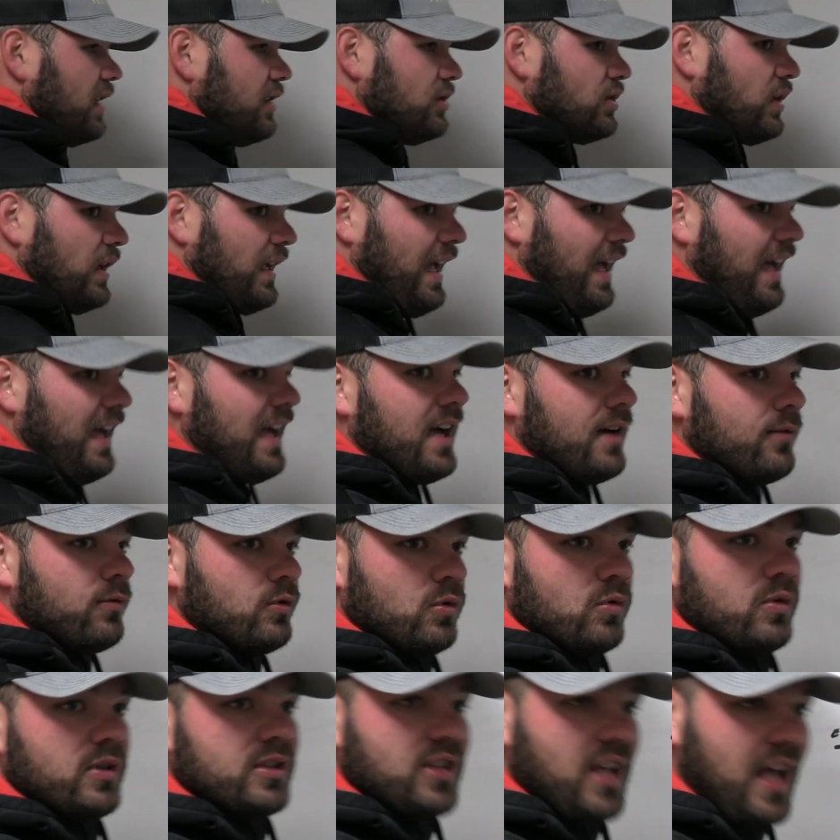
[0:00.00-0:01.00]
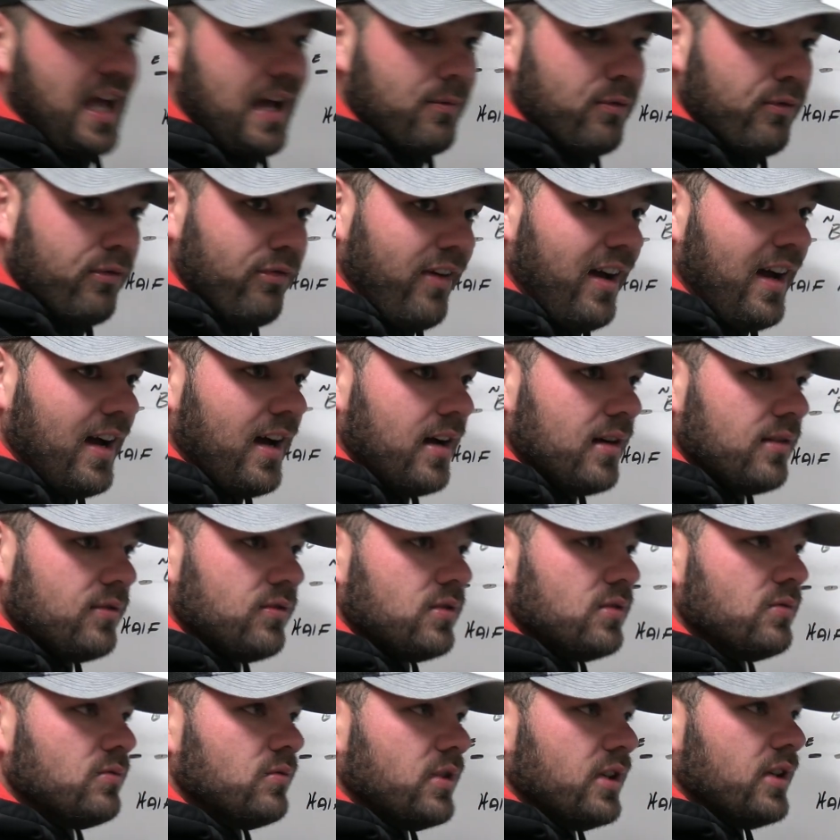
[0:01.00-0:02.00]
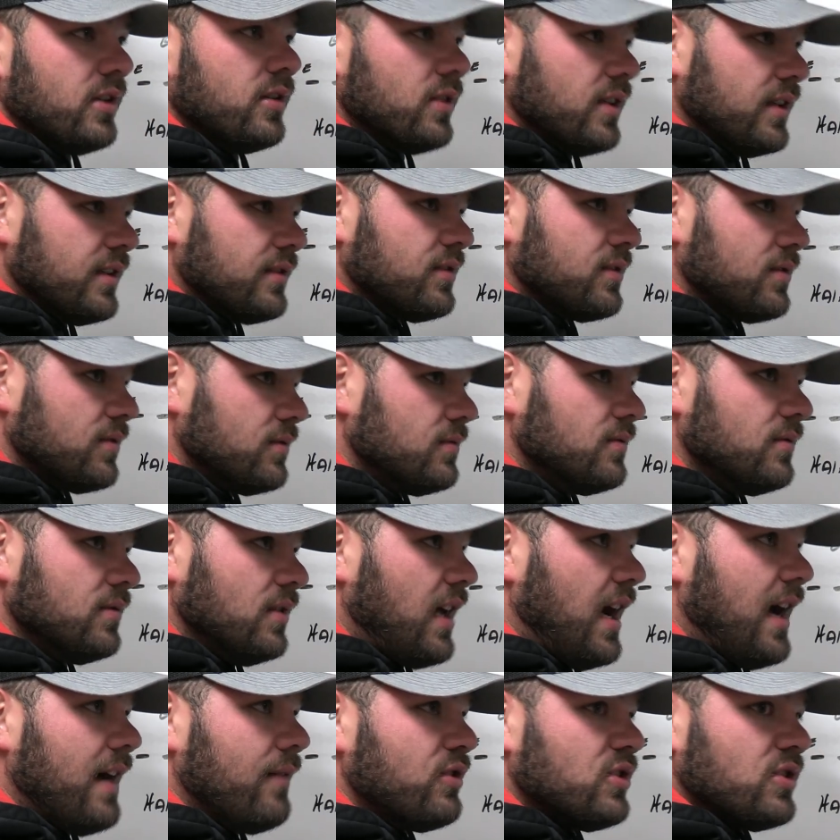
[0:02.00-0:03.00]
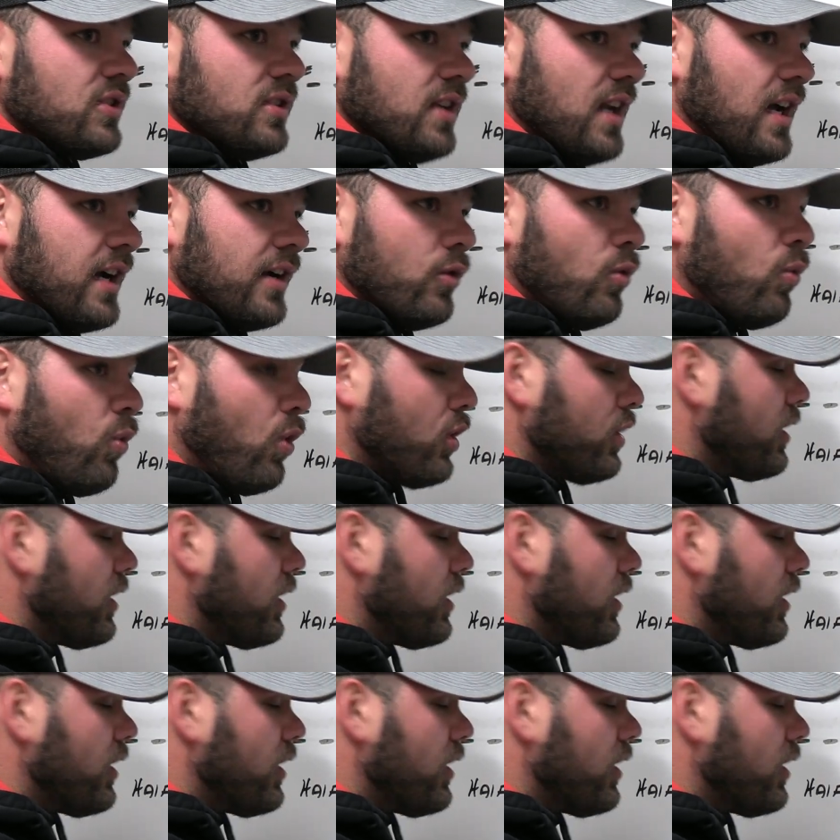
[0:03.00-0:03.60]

you say half, well, what's half of 5? Well, that's obviously not going to